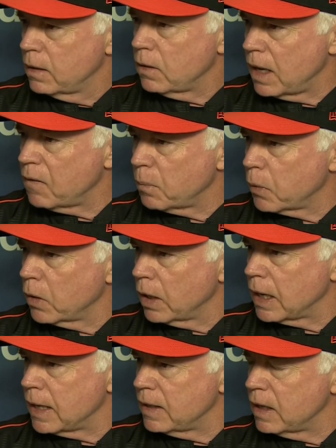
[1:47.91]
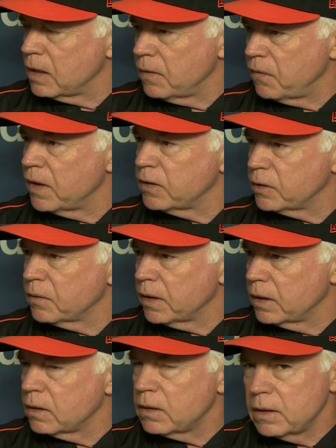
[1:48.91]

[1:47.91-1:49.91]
you'll have a pretty good idea defensively.